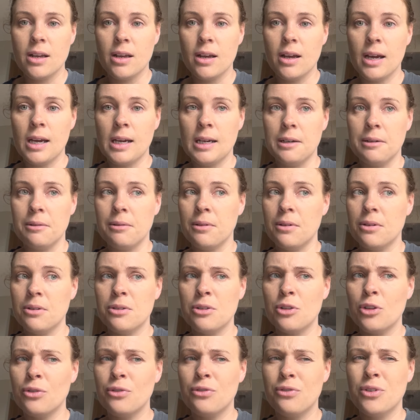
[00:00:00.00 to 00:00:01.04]

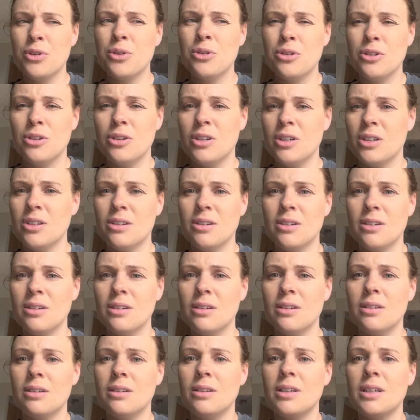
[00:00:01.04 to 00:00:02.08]
The food
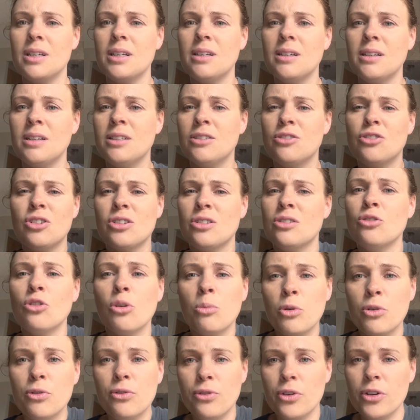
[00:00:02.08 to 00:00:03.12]
is just
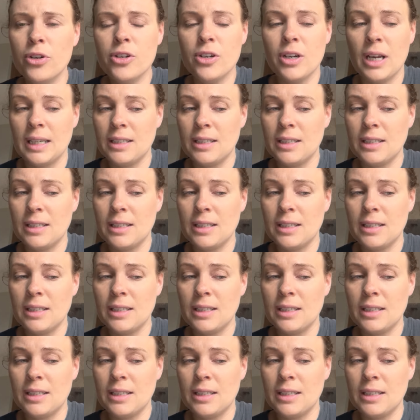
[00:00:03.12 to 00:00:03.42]
normal food.